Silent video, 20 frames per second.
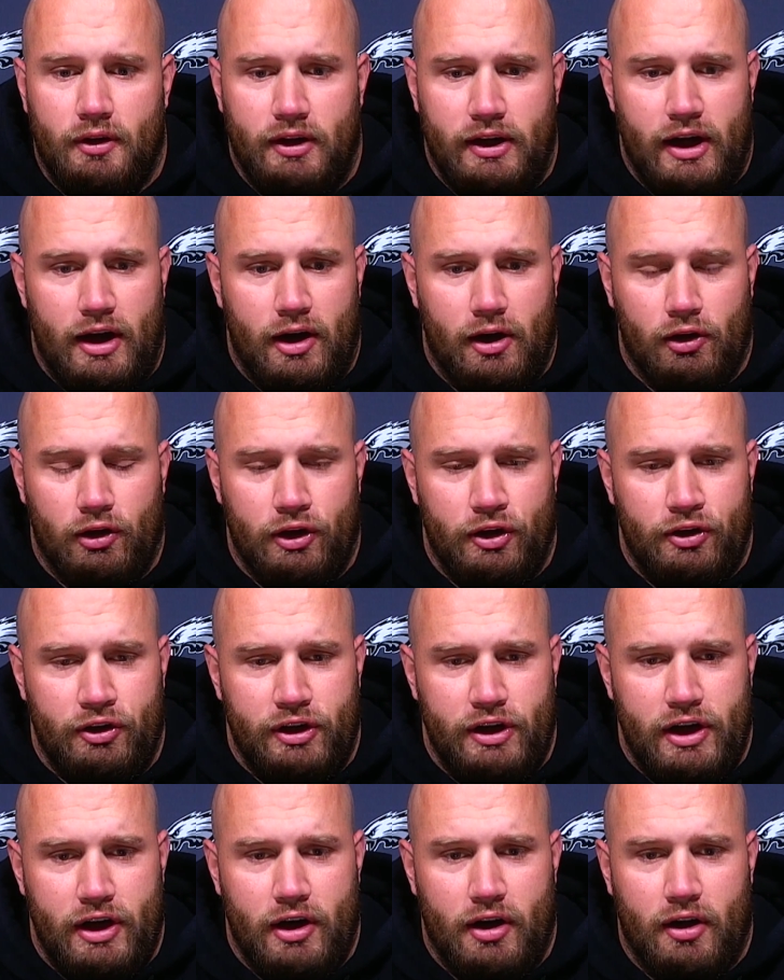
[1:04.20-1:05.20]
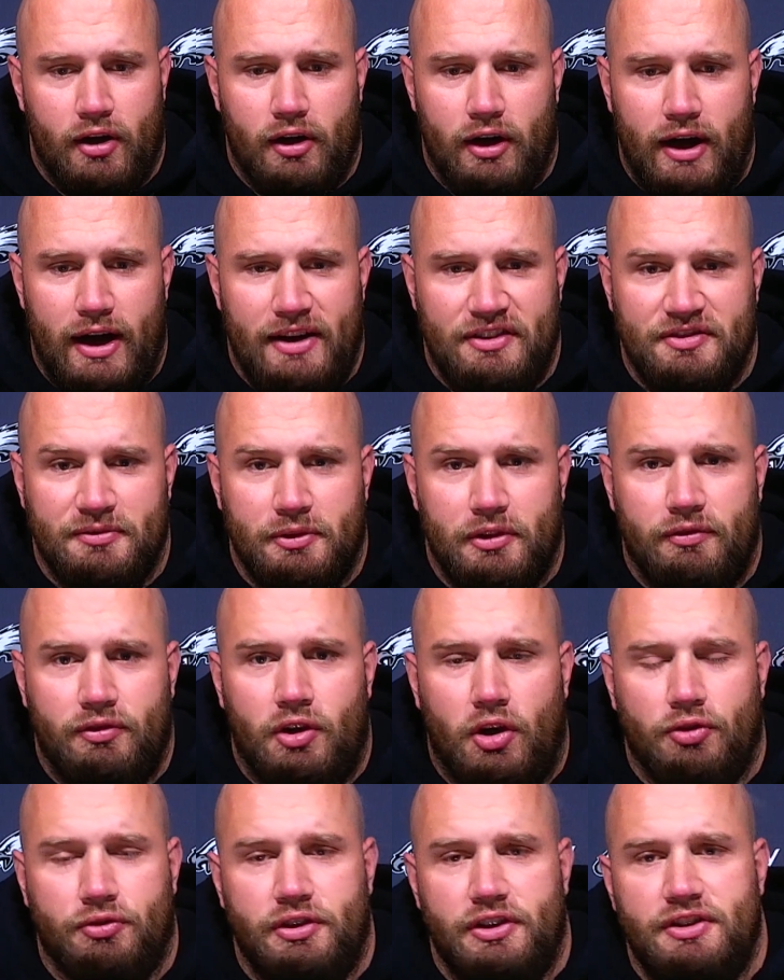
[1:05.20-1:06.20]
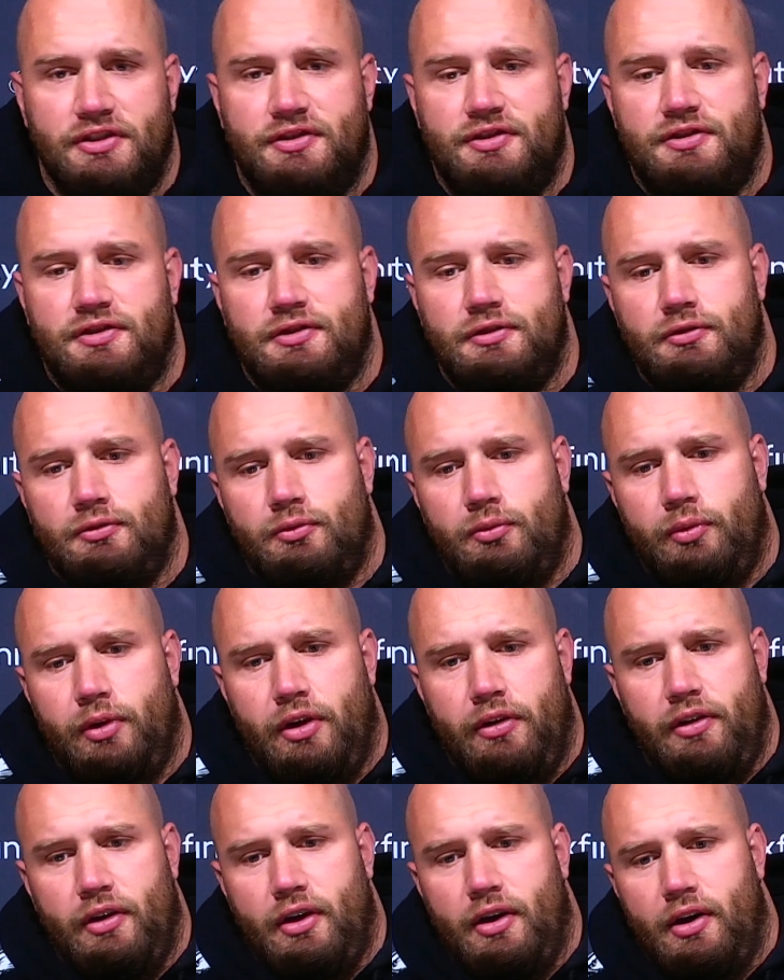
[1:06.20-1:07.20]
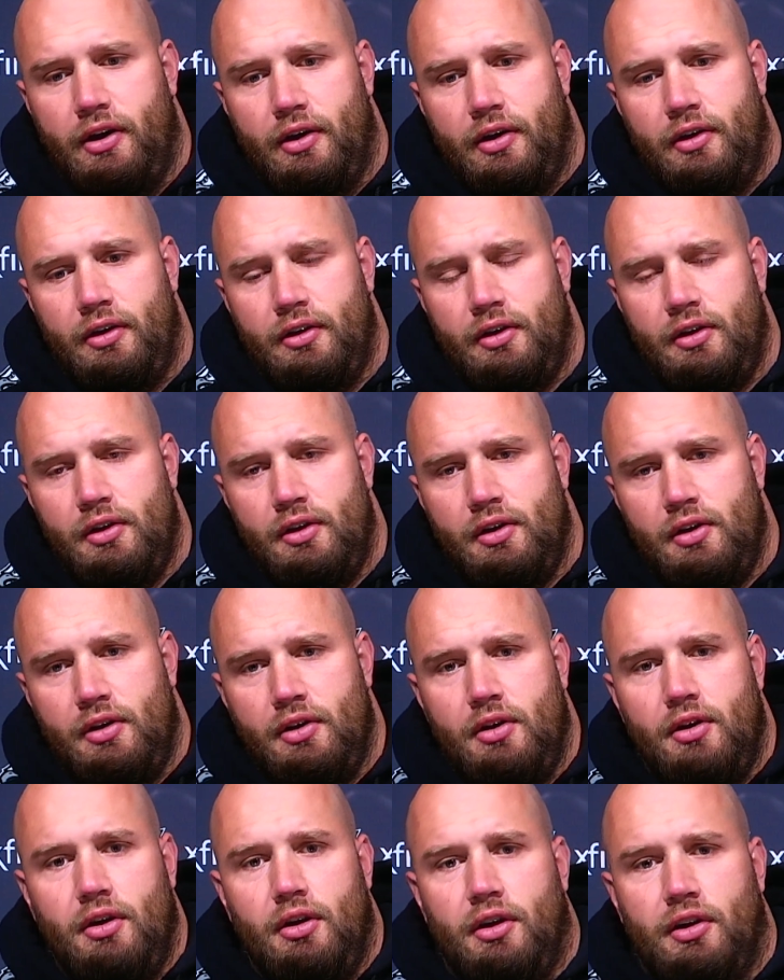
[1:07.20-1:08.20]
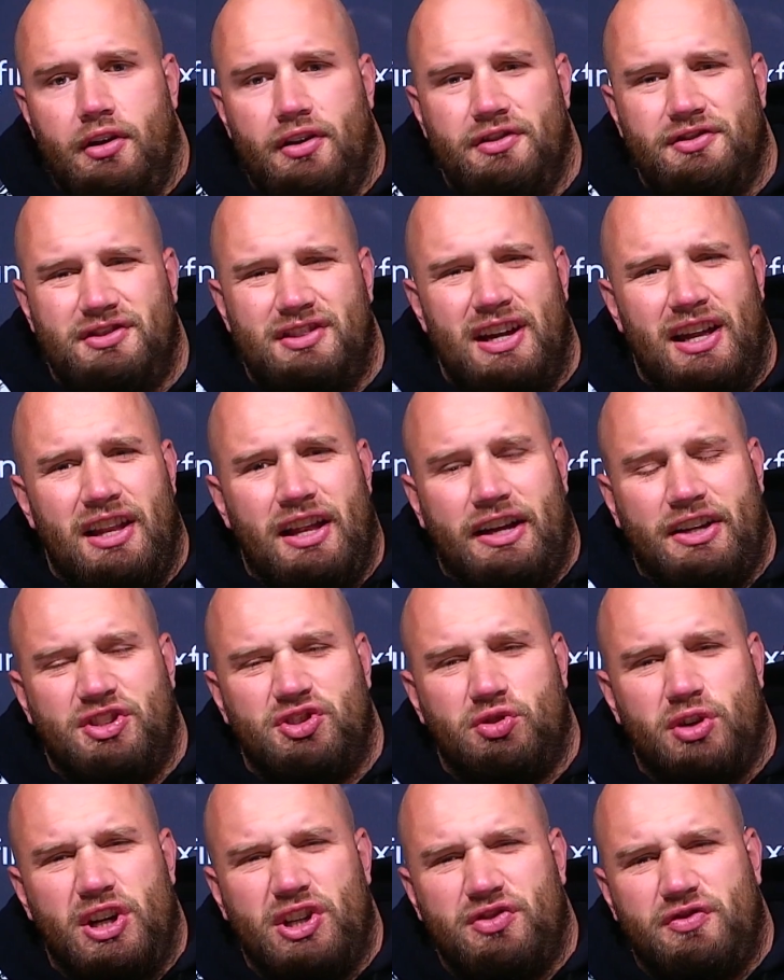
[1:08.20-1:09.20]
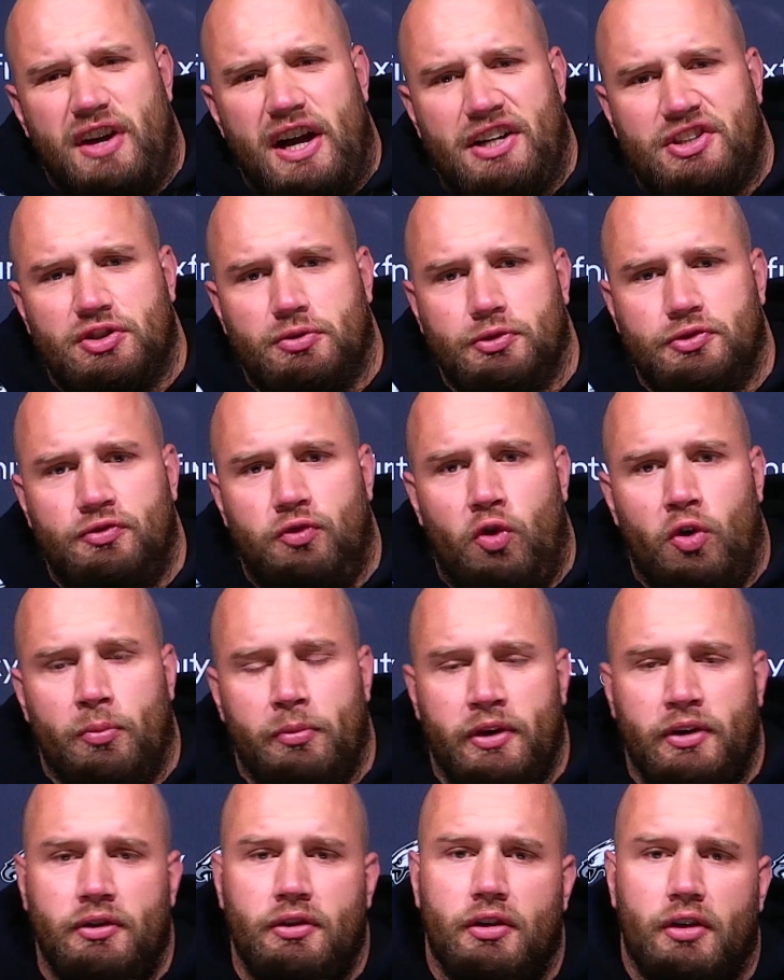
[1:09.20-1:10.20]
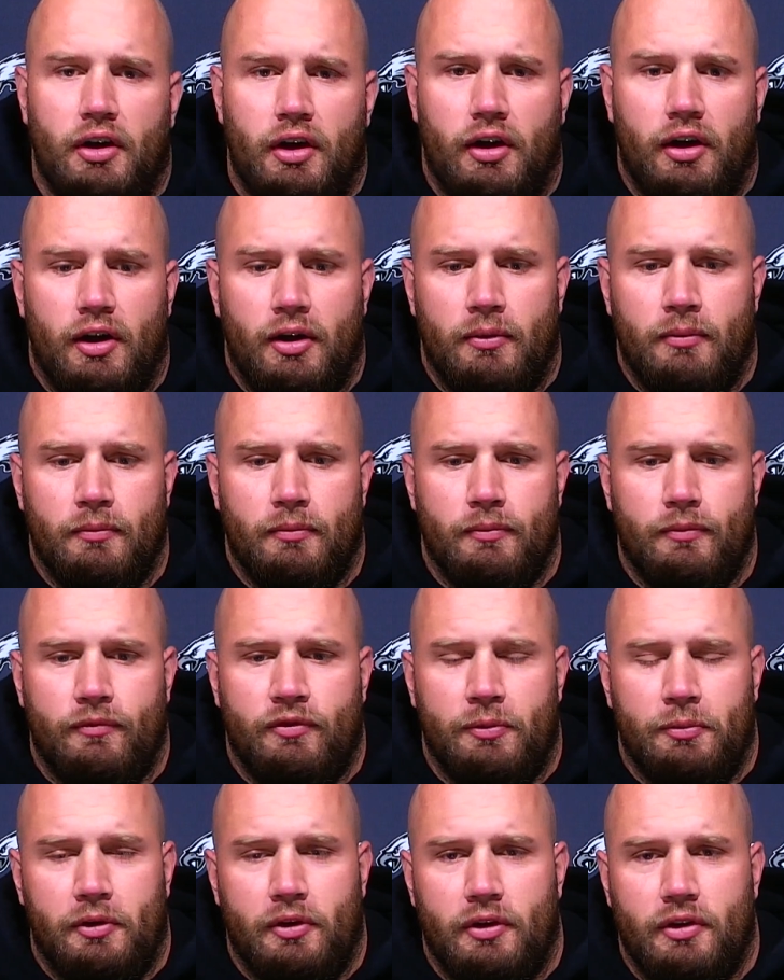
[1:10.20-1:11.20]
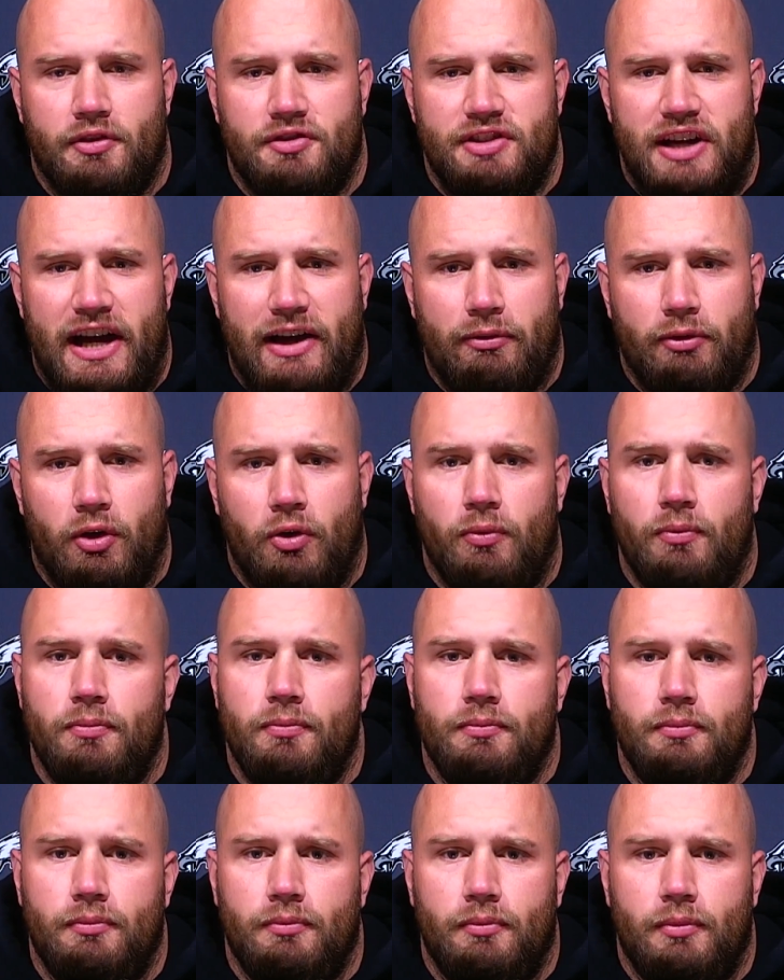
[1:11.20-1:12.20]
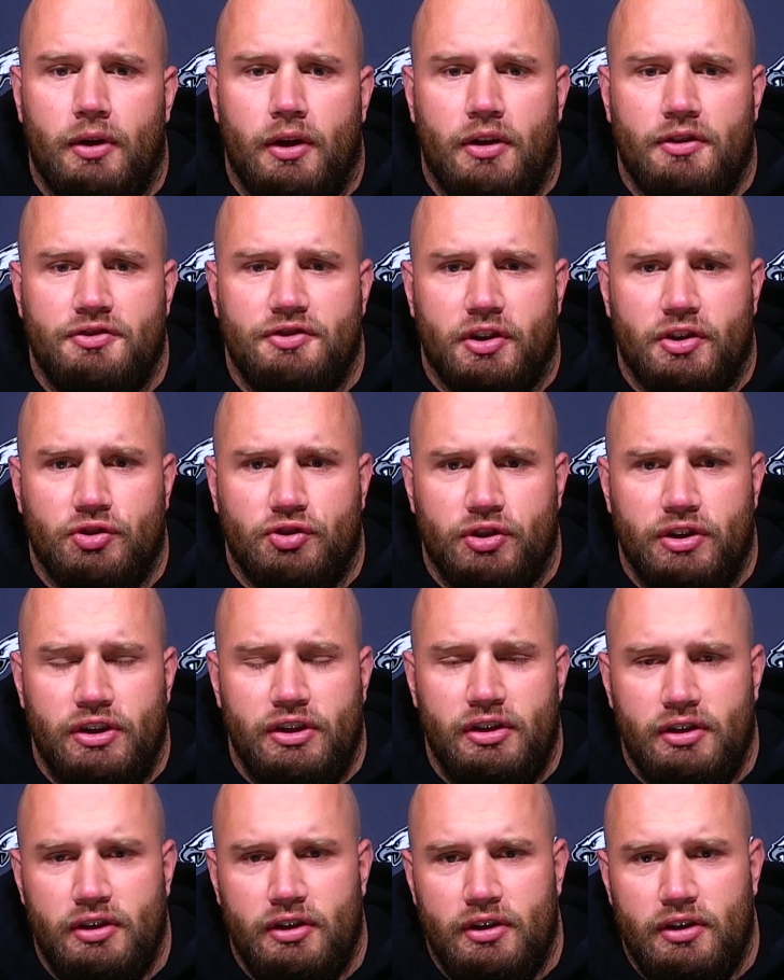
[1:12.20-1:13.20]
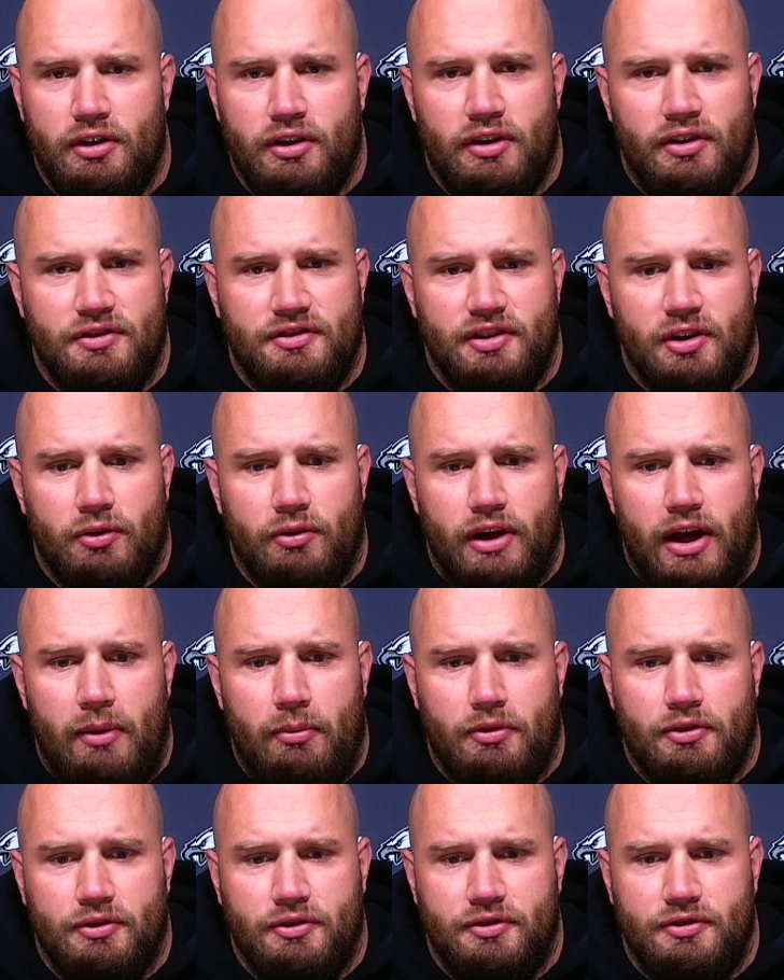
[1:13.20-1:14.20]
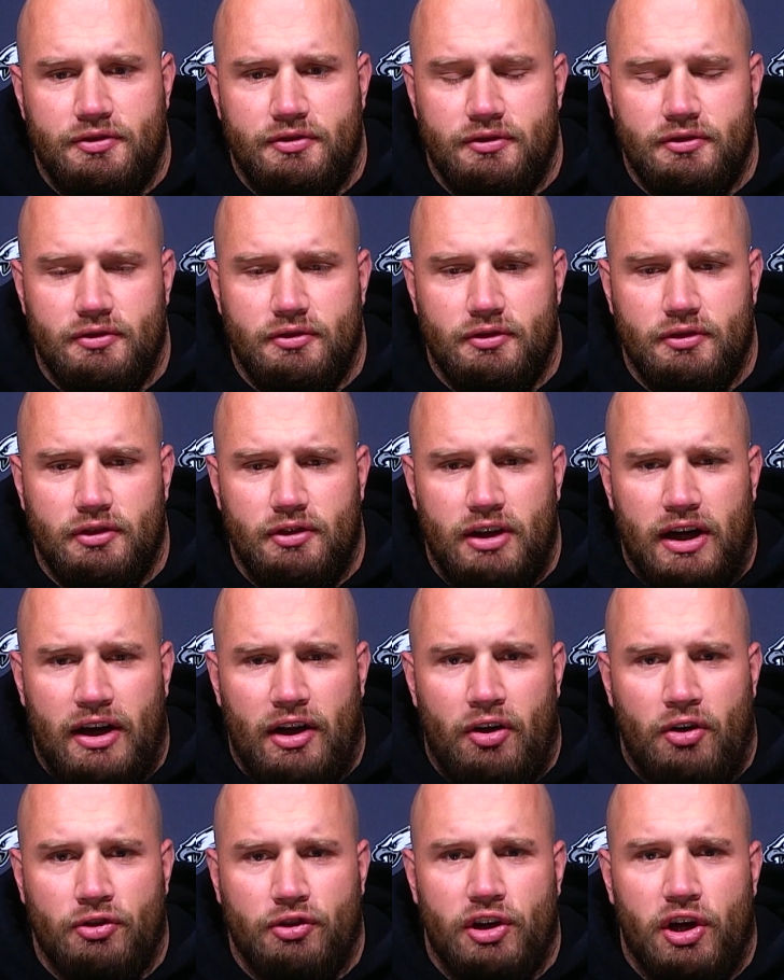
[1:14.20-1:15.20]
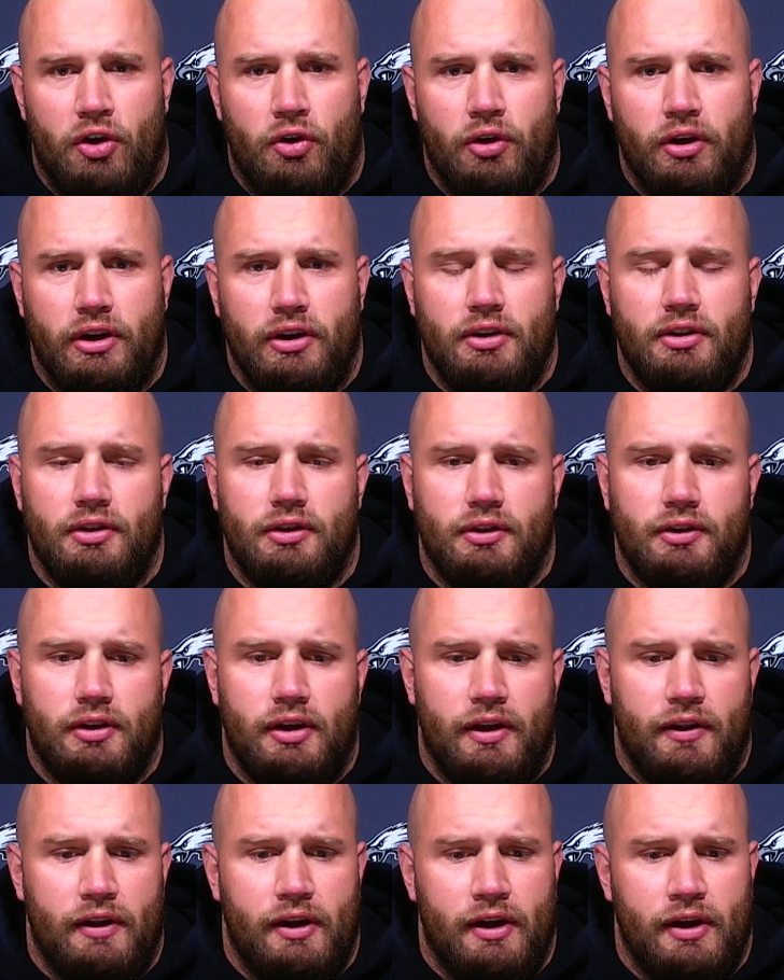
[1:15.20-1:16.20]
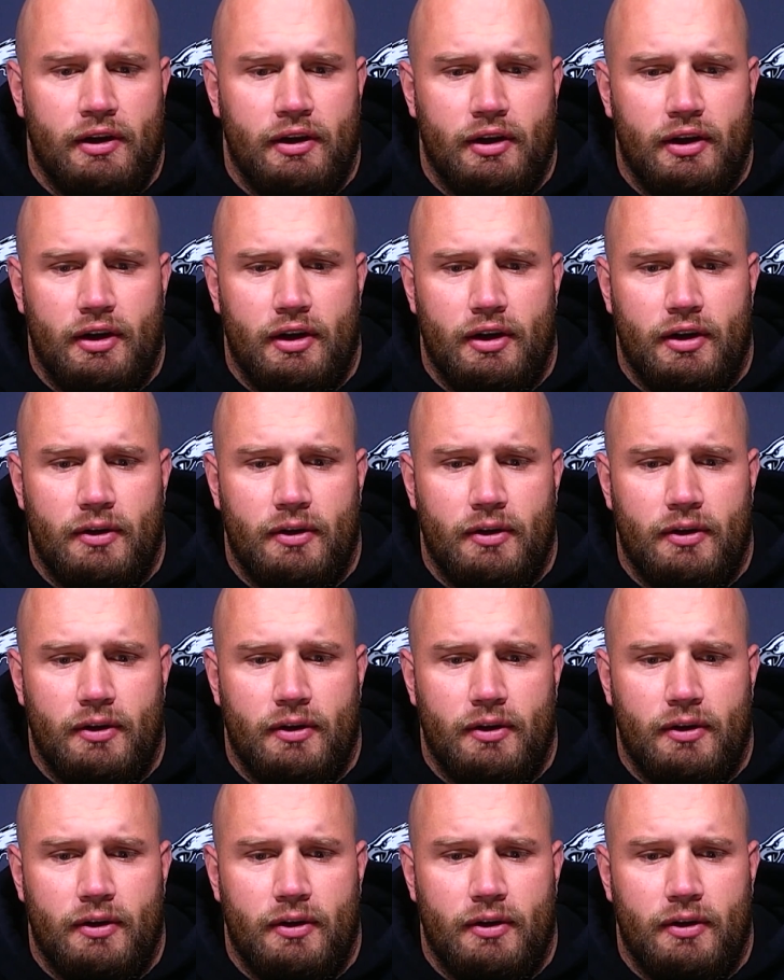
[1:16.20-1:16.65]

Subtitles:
yeah, early in the year I had some difficulties with it's kind of like a stress fracture was forming from the tightrope surgery. And so that was kind of ongoing. And then,